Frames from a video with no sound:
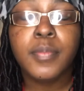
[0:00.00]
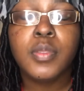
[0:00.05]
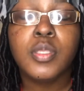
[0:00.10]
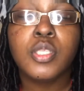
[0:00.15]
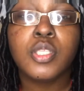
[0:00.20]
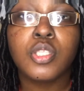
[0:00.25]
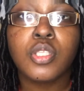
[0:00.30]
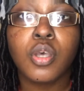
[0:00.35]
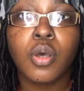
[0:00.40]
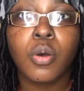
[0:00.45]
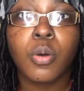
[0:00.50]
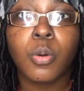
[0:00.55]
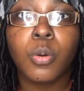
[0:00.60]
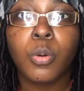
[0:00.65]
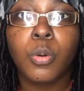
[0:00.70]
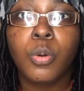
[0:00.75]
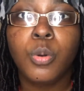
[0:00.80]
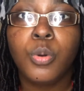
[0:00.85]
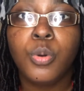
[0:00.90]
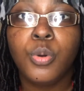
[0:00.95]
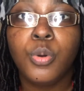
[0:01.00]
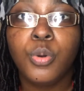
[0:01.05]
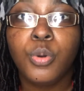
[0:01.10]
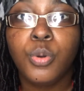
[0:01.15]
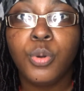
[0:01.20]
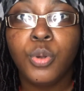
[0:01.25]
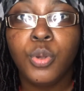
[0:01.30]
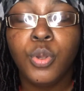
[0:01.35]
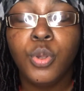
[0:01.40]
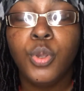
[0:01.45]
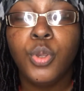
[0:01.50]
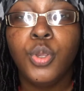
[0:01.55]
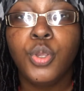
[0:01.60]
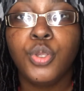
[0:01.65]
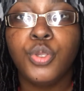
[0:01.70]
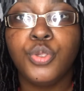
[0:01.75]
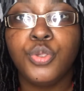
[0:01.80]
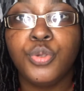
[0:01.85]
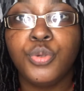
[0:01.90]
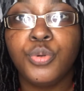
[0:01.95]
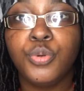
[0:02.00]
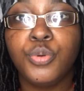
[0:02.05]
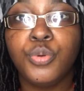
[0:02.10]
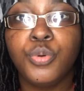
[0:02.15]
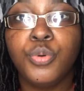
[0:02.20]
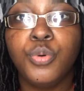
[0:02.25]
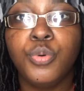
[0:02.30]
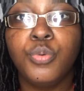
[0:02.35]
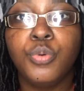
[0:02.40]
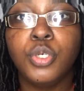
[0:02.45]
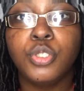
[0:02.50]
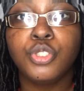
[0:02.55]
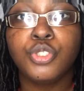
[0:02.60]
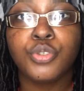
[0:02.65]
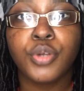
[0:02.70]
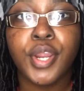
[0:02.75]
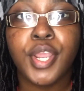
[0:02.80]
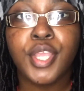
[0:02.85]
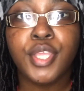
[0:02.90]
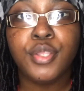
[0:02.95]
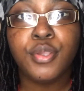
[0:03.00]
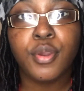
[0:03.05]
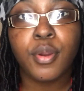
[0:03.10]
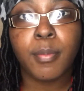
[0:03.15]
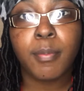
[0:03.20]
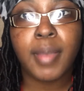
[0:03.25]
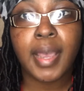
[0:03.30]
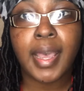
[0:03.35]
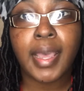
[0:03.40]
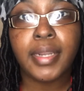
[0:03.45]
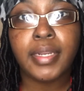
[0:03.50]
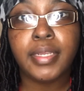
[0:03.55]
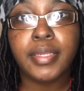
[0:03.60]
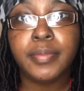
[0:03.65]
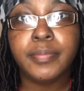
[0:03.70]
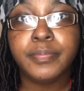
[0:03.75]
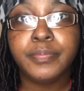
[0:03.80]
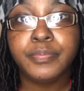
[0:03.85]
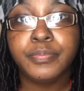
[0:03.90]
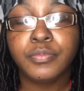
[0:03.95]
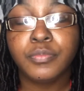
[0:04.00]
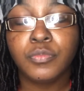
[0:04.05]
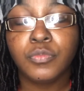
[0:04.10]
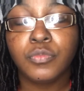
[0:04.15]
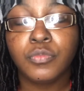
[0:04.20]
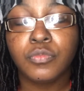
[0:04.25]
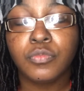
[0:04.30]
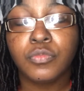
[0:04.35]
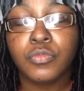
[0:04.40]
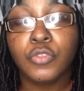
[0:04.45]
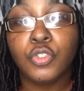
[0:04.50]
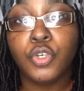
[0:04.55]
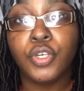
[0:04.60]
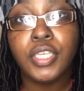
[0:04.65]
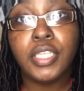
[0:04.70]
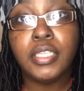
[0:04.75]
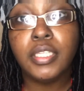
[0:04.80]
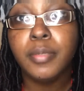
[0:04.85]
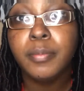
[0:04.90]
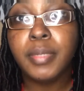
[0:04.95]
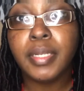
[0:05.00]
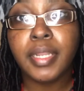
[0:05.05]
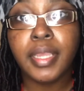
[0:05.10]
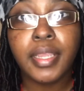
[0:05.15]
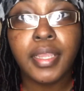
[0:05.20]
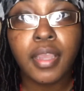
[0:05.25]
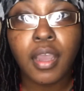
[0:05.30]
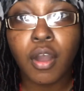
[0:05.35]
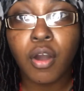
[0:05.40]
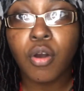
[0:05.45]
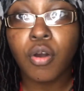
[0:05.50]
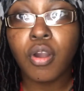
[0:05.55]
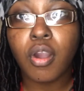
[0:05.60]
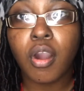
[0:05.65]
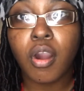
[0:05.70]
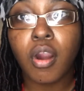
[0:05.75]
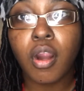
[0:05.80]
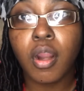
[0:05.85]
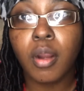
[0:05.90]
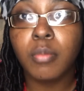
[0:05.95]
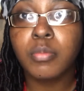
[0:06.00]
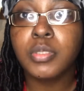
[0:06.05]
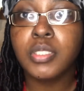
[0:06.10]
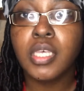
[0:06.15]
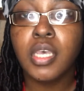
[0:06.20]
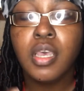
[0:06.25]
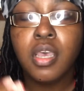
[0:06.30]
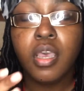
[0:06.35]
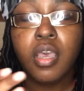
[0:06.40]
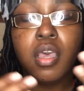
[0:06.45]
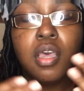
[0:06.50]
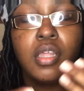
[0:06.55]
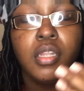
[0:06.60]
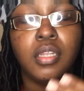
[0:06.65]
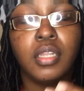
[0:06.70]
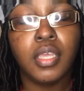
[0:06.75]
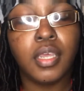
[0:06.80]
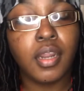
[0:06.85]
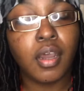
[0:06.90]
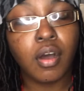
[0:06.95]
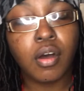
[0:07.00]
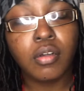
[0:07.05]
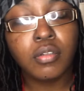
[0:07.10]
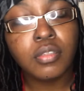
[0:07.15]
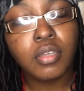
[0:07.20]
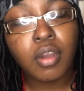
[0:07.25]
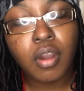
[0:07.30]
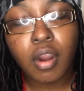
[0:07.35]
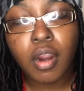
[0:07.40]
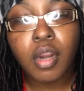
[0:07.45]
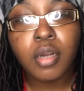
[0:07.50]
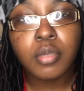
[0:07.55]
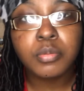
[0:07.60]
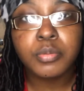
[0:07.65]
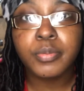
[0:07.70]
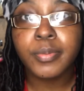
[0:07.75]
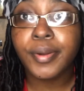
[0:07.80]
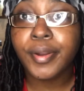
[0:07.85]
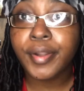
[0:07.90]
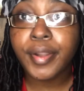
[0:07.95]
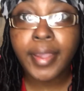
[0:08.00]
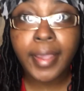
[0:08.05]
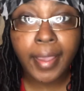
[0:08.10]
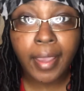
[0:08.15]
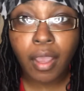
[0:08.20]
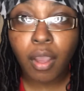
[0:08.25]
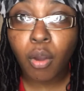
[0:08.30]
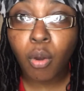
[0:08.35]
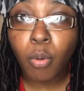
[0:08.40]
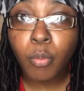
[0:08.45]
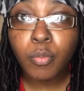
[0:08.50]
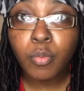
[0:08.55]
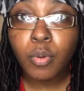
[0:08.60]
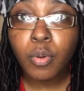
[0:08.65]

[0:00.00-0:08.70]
So you will train your body, you'll eliminate all carbs, let all the carbs burn out,